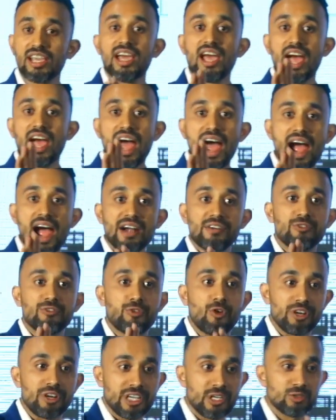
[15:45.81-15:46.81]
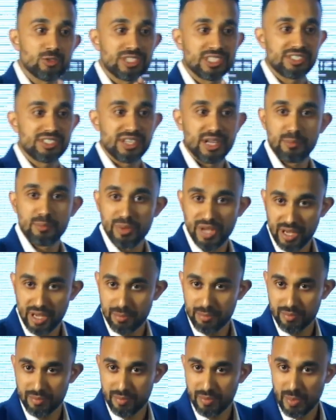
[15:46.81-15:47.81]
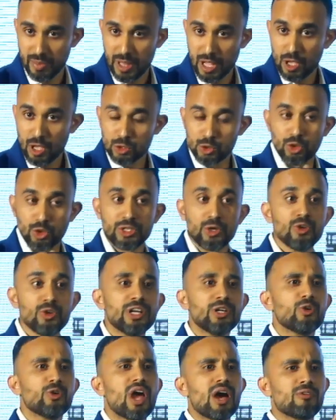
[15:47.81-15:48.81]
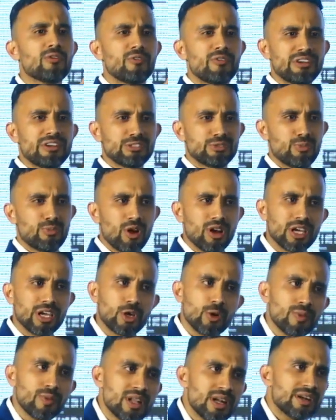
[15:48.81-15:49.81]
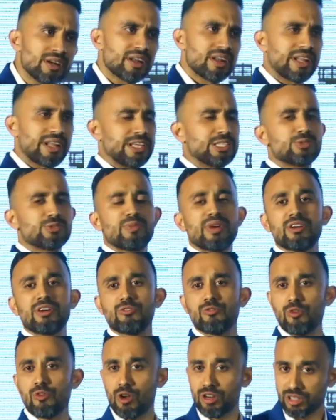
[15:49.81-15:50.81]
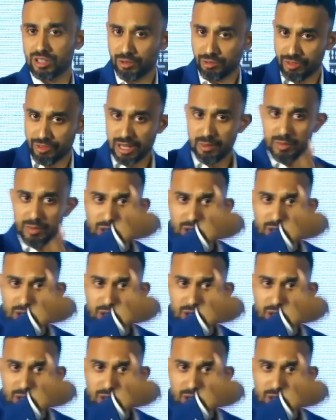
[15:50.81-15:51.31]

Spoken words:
at 40 to 60 mpm. So you need to have a very small accumulator arrangement for the film